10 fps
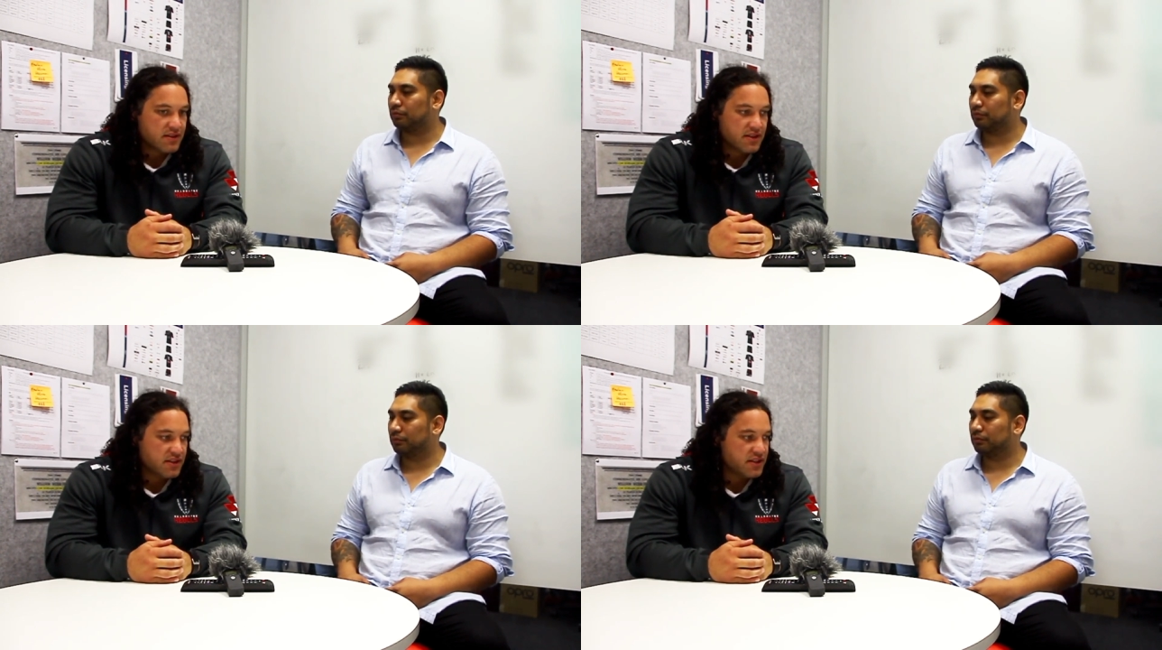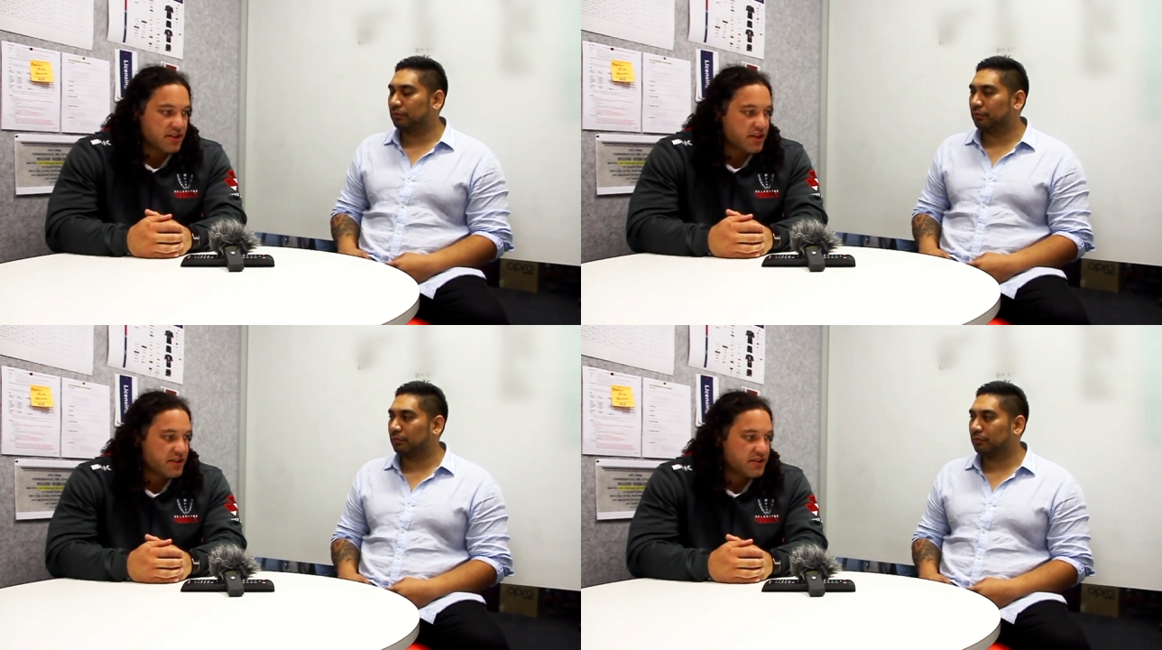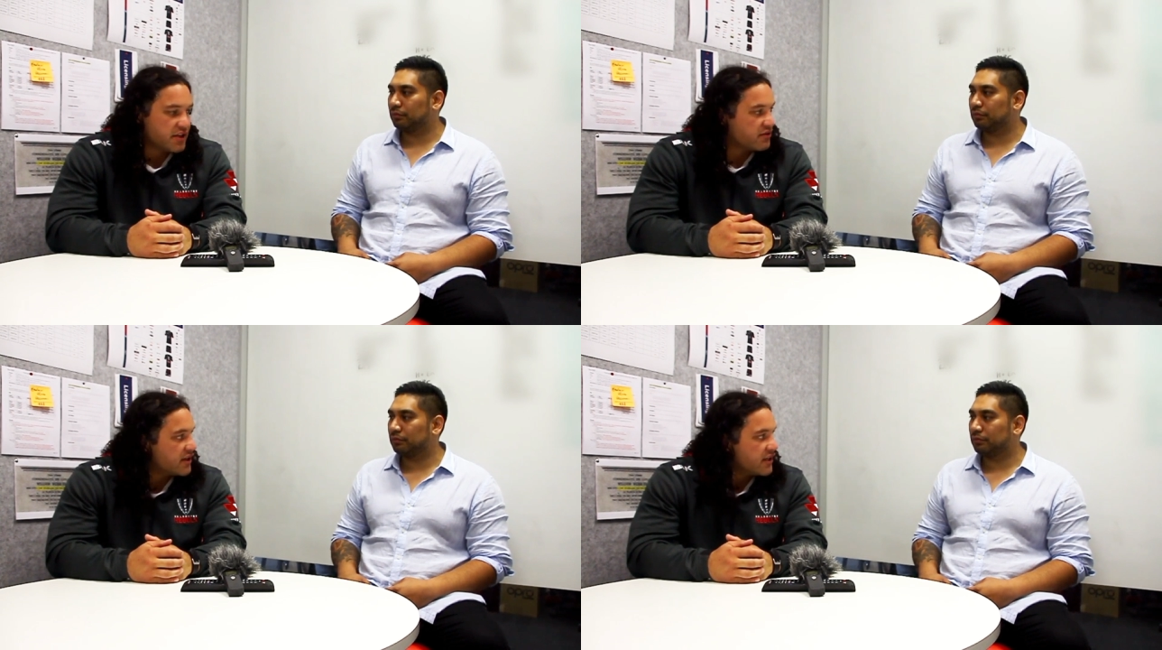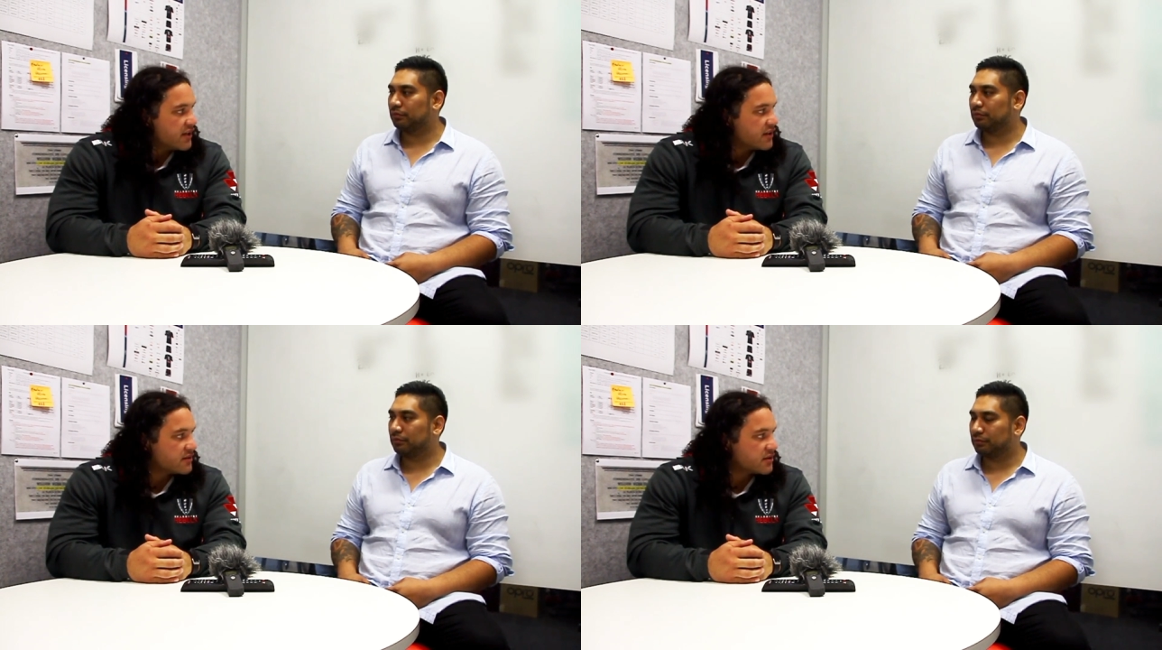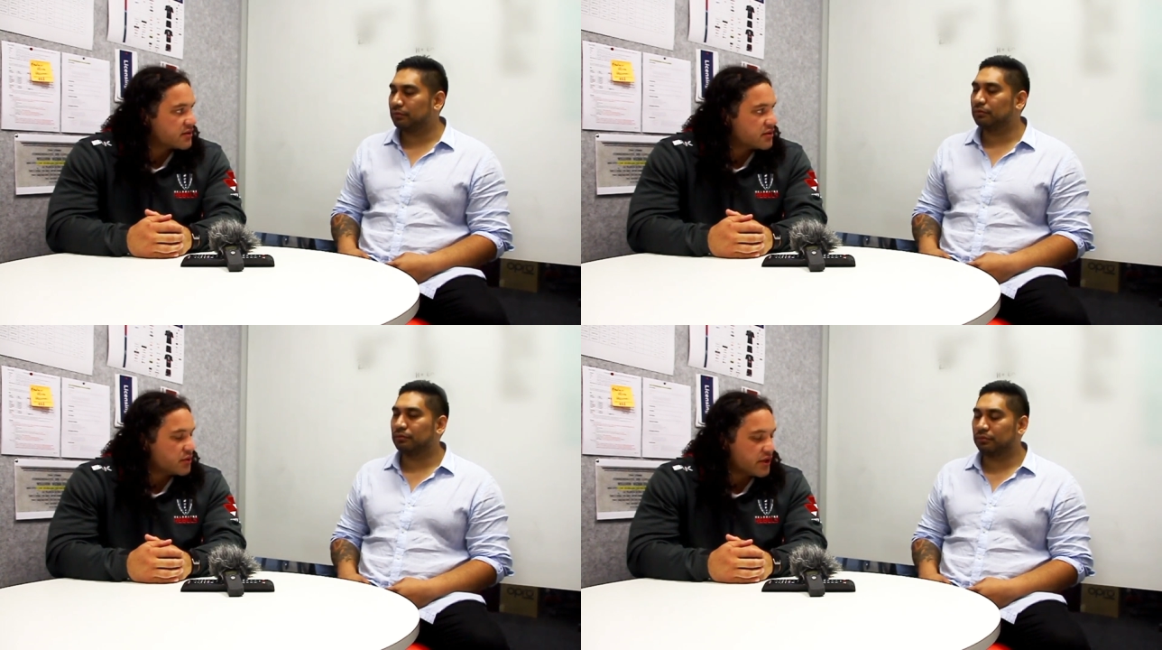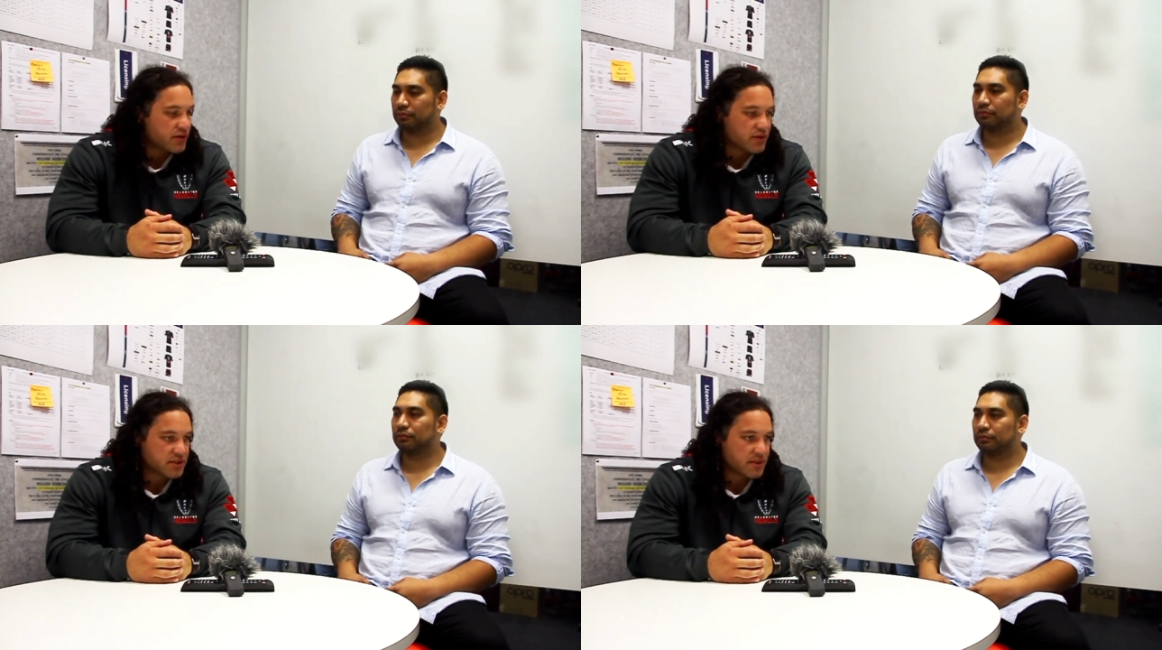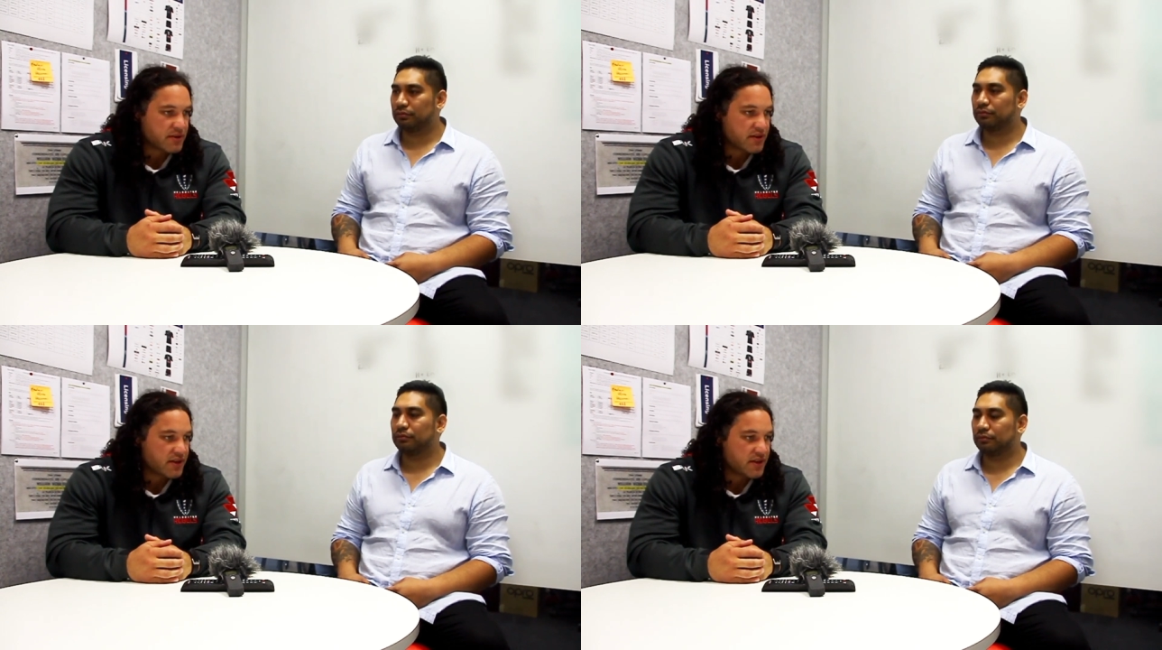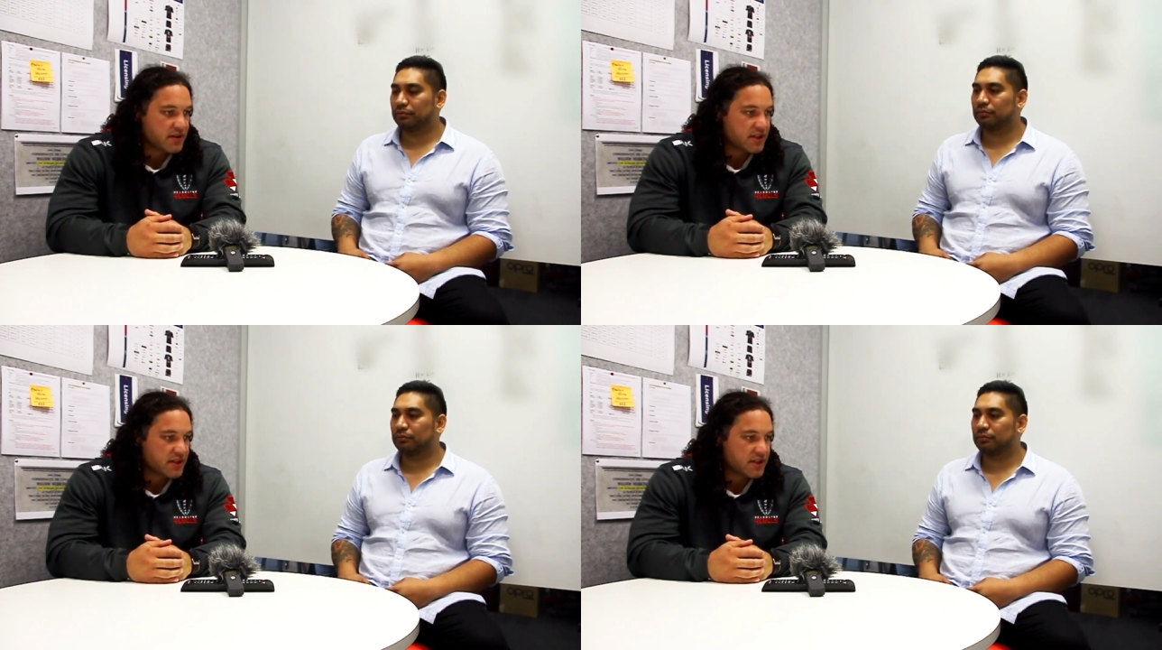Speaker 1: so he's only he's only really young, like twenty odd or something like that,